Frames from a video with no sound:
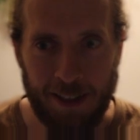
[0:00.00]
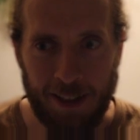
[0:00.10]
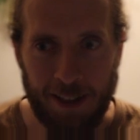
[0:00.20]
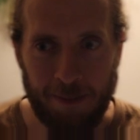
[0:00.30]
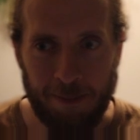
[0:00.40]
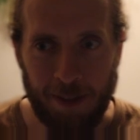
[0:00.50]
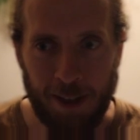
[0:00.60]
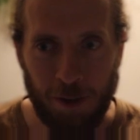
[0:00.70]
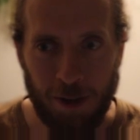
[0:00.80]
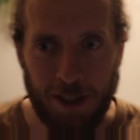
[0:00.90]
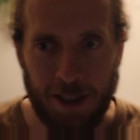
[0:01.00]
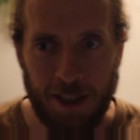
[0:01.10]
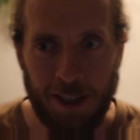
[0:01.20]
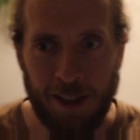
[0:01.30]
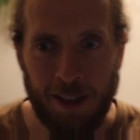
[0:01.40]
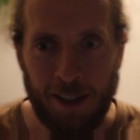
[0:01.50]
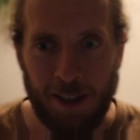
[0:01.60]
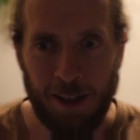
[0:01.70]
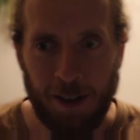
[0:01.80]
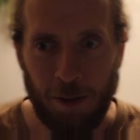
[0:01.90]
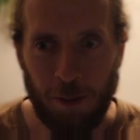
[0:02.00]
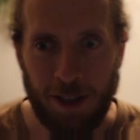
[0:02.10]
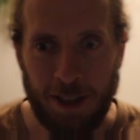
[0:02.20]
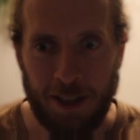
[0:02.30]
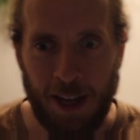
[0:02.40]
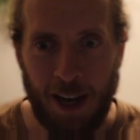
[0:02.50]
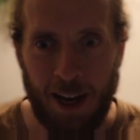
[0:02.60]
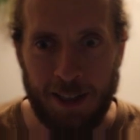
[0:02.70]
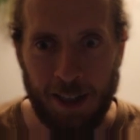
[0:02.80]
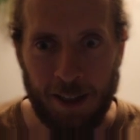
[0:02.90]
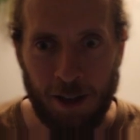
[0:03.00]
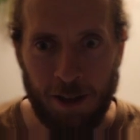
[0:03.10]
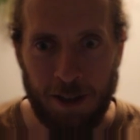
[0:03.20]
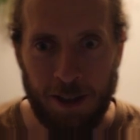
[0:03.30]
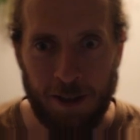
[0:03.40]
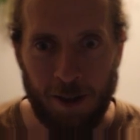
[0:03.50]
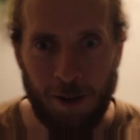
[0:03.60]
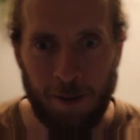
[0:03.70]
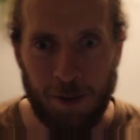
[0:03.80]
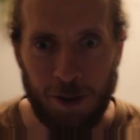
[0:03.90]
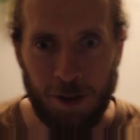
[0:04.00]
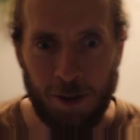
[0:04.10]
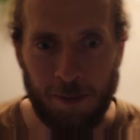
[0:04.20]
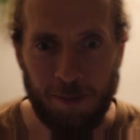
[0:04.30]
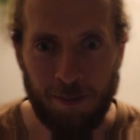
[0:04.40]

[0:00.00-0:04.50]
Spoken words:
And you can see which task it consists of. So